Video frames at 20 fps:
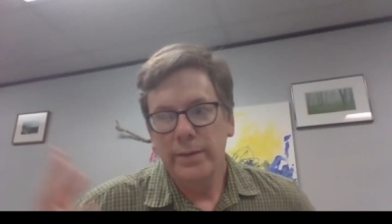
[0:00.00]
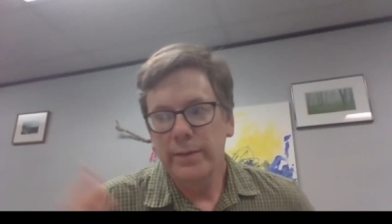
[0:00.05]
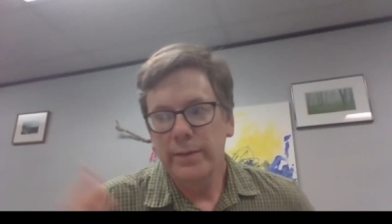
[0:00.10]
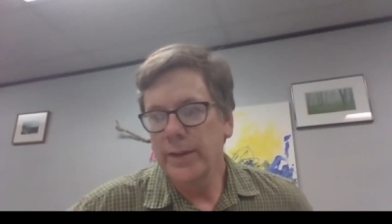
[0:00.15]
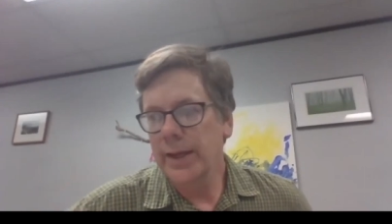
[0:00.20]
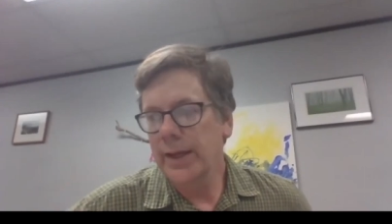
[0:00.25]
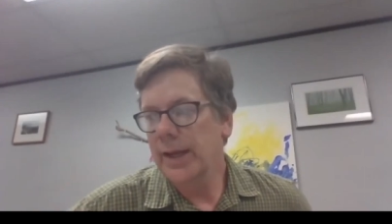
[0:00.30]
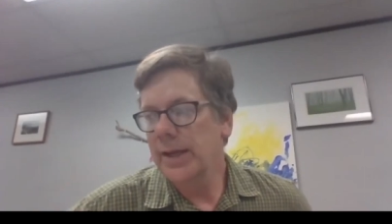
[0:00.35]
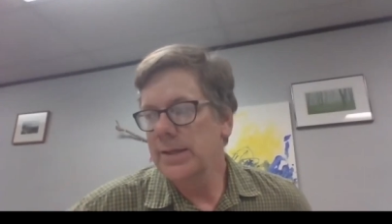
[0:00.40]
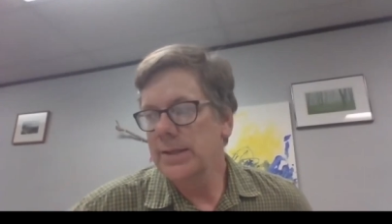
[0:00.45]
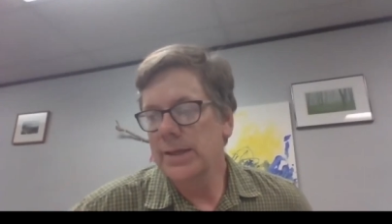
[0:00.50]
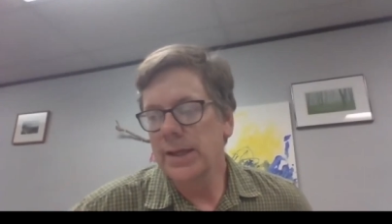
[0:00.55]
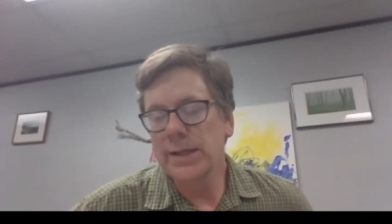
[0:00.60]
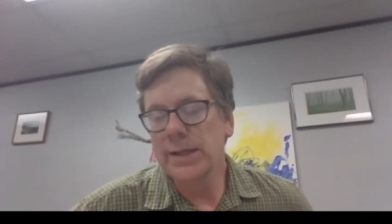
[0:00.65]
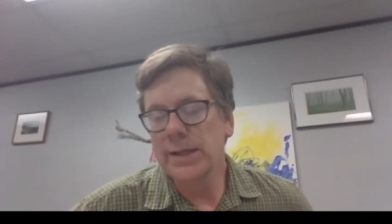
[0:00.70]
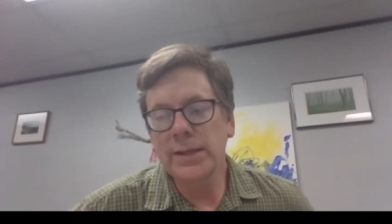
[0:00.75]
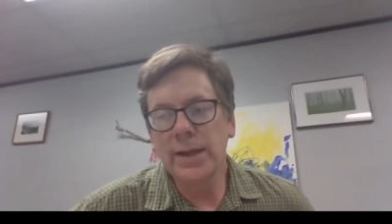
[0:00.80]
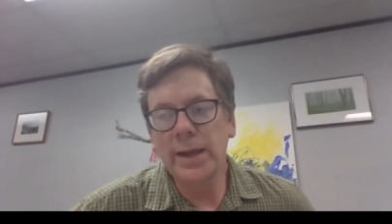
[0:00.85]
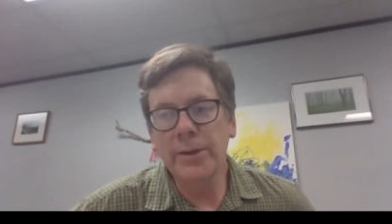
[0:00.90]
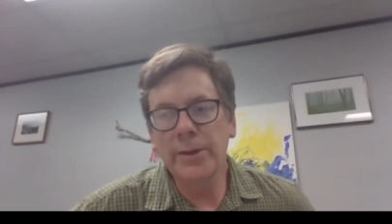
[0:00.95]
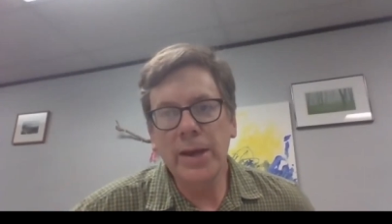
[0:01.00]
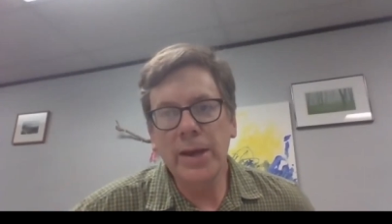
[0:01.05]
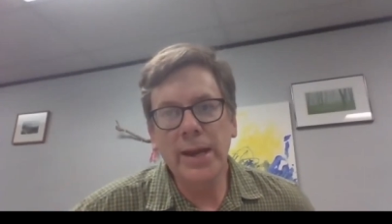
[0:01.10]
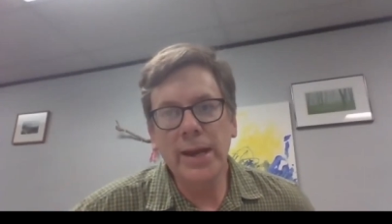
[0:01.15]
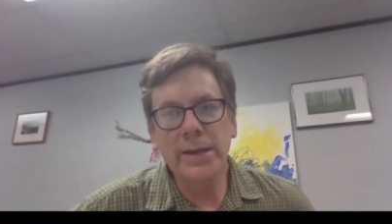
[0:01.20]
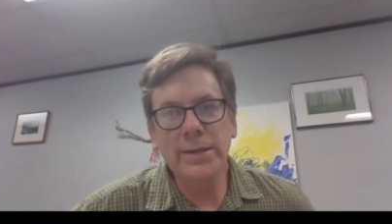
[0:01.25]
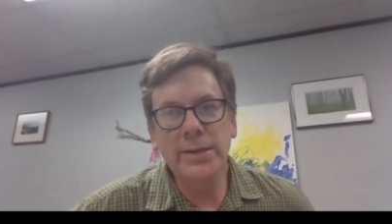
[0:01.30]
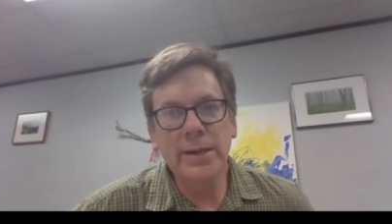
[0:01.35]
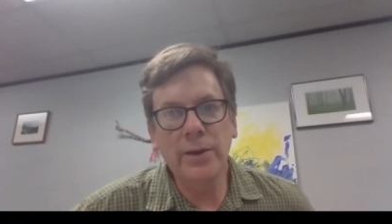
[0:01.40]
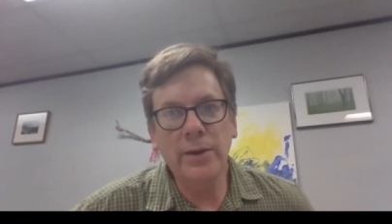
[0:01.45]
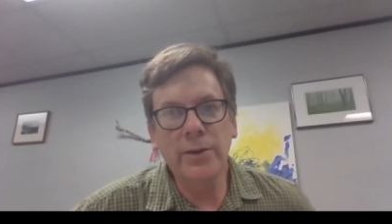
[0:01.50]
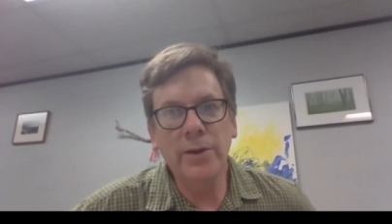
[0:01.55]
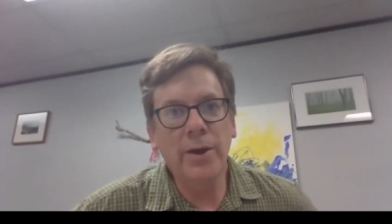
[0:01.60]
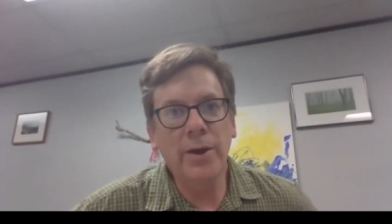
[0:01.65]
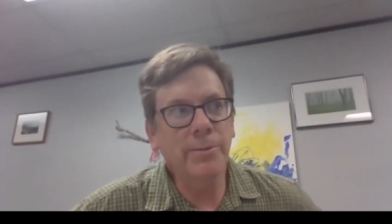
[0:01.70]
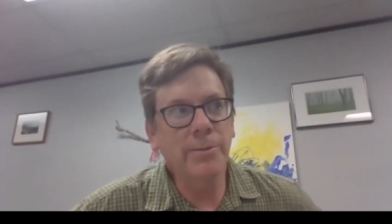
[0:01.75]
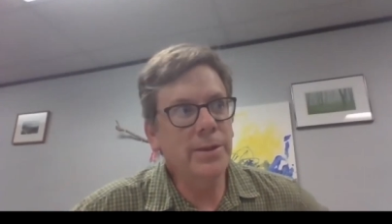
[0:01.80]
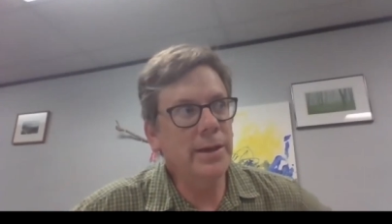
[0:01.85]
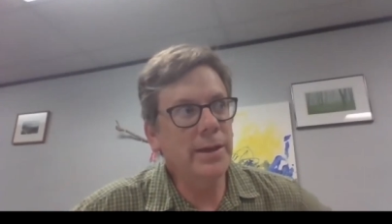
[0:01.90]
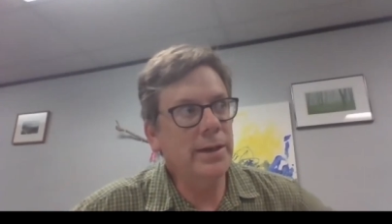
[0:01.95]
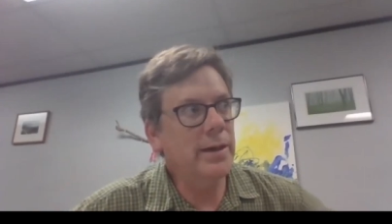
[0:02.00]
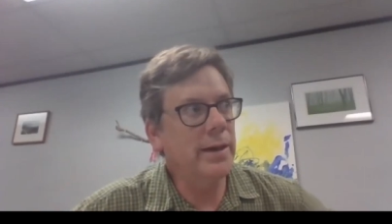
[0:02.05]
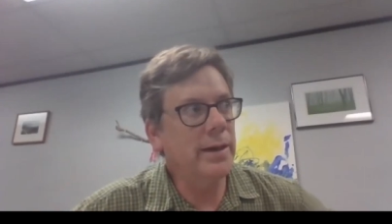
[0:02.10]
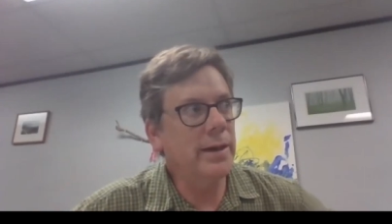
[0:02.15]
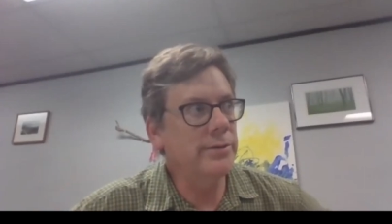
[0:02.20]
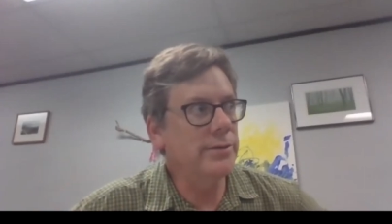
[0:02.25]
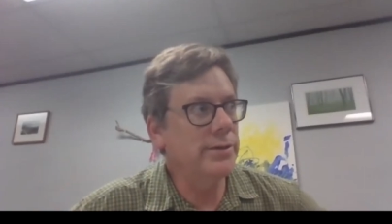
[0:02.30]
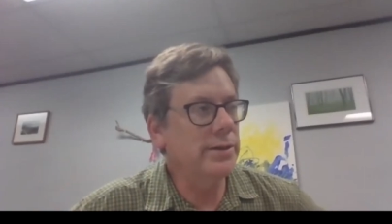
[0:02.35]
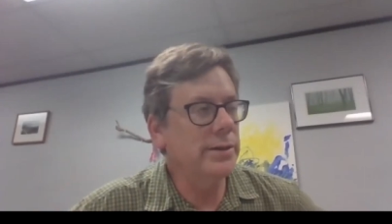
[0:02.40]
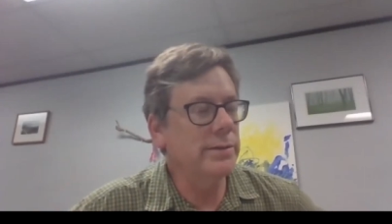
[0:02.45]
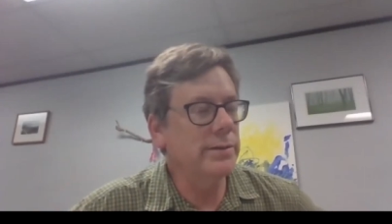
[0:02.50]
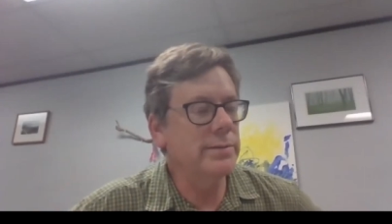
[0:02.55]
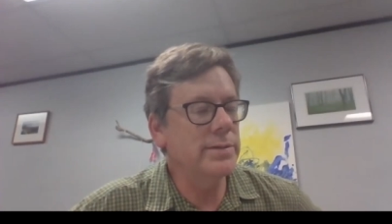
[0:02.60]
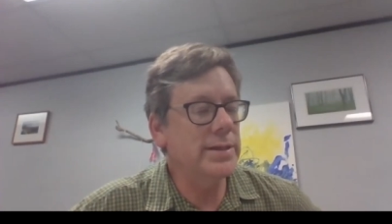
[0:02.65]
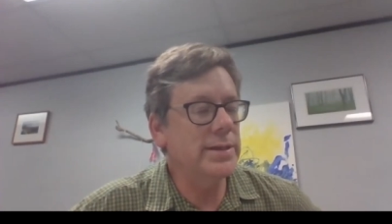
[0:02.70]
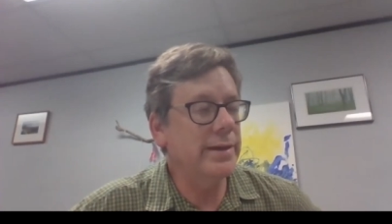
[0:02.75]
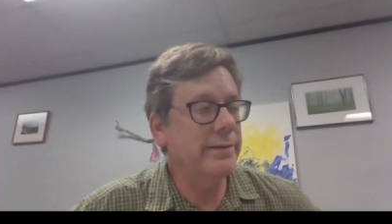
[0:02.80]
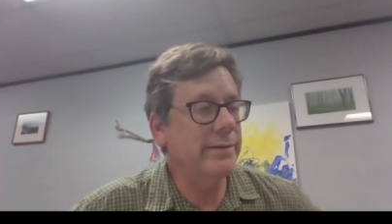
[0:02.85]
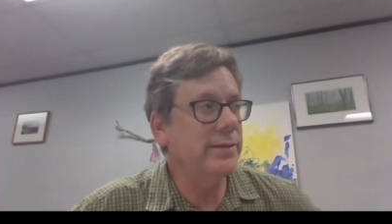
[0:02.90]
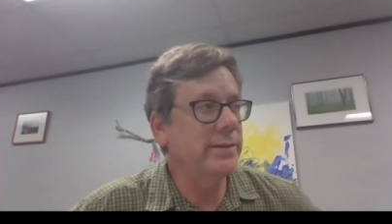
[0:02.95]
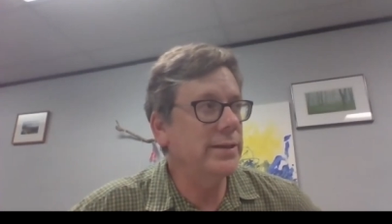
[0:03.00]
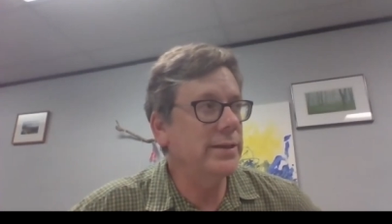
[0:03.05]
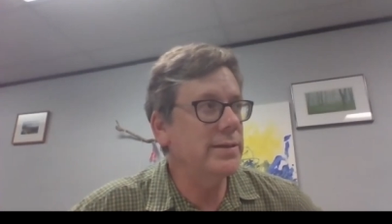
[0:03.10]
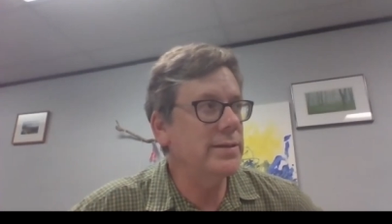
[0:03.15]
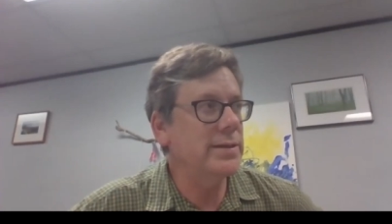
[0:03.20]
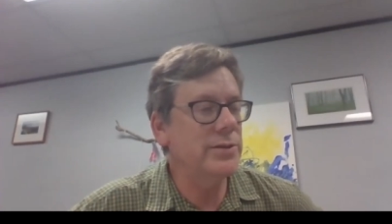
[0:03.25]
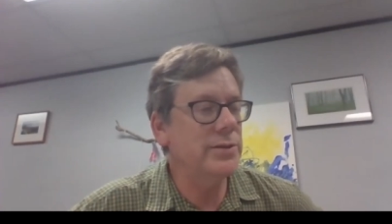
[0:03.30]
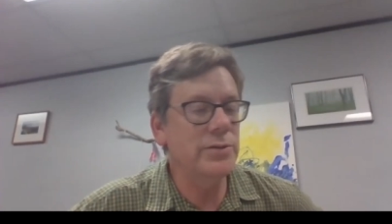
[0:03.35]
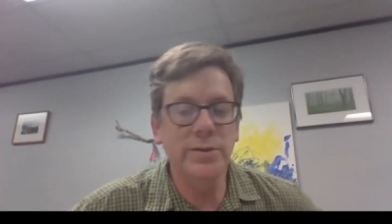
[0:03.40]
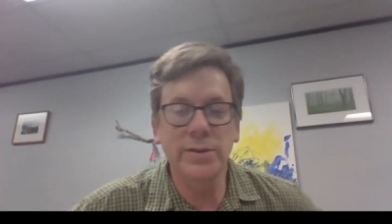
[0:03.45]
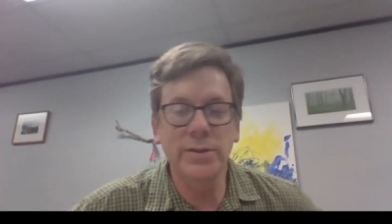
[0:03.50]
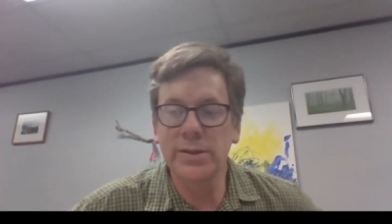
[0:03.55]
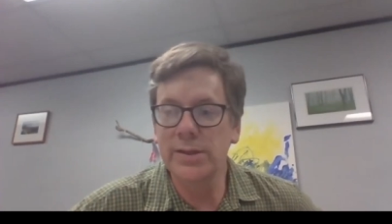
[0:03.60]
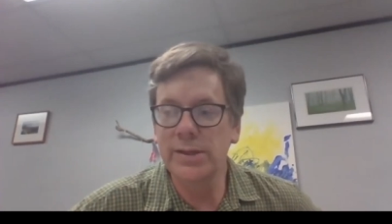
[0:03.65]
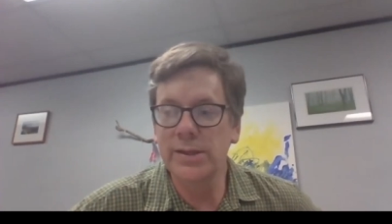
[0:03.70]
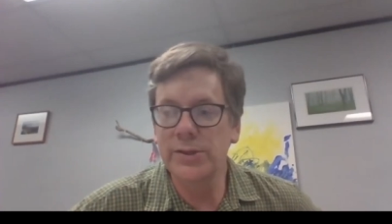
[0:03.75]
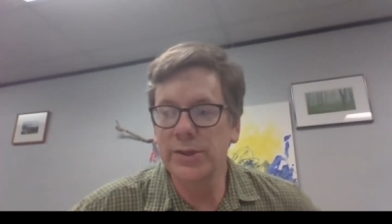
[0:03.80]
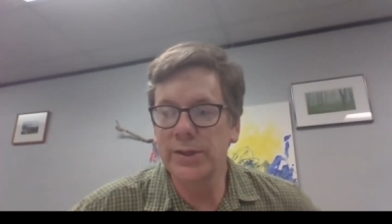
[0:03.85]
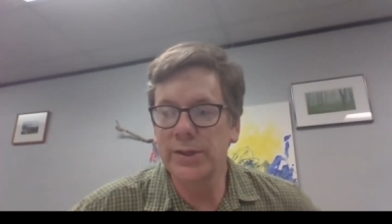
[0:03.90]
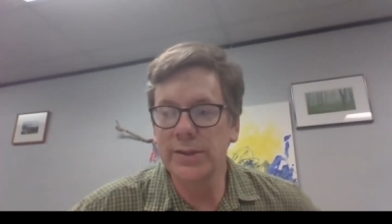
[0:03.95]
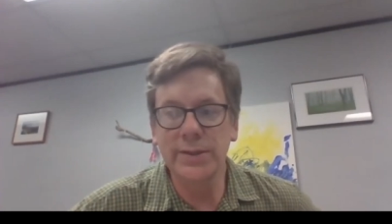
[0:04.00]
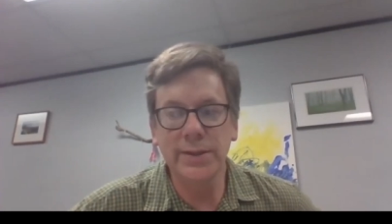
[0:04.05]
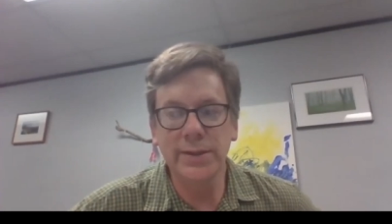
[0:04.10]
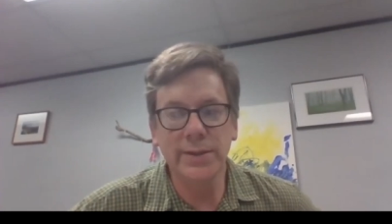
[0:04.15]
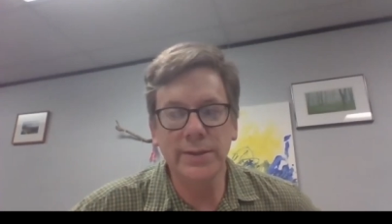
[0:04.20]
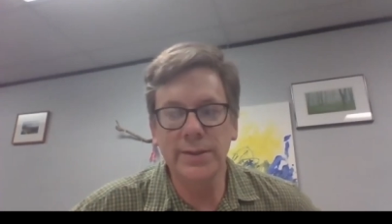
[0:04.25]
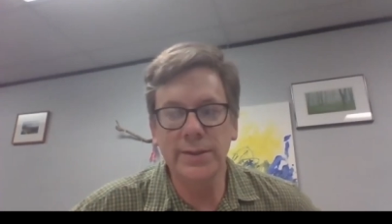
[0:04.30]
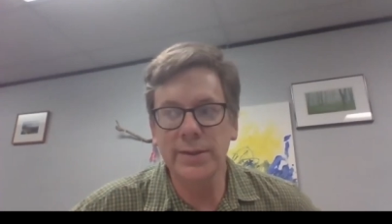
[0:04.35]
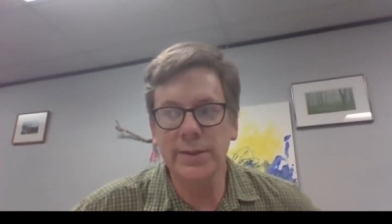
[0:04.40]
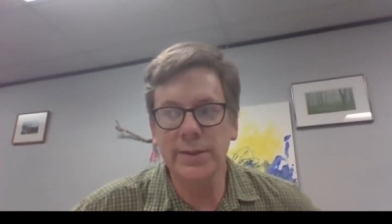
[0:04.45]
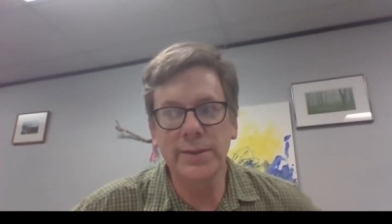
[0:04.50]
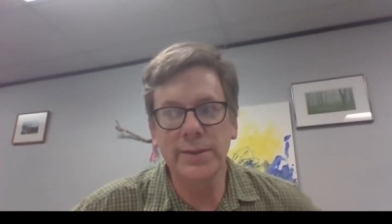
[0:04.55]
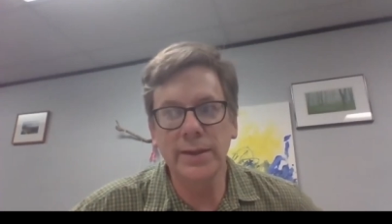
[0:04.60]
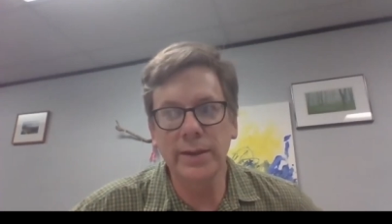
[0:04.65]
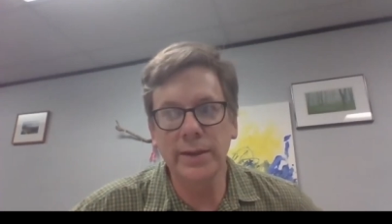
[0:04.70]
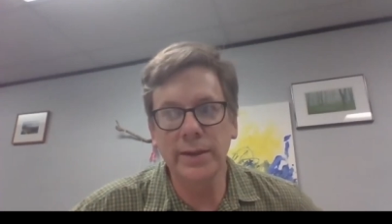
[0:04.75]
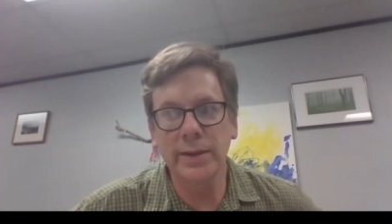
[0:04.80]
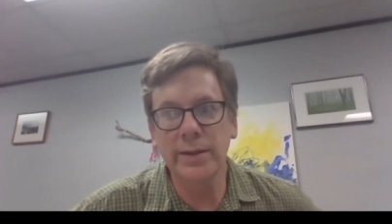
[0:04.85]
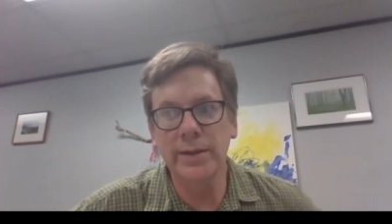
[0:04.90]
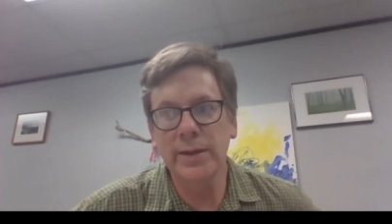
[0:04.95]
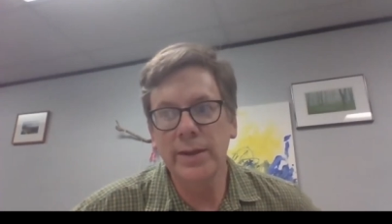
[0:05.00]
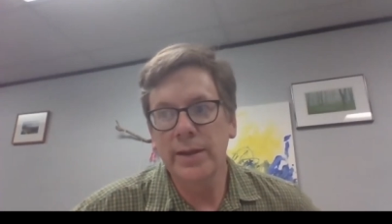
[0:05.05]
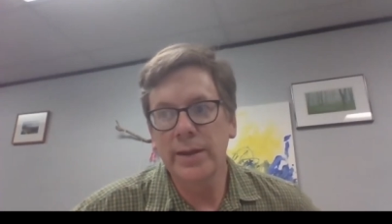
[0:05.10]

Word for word: like i said today we had a town hall with like 170 teachers and teaching assistants and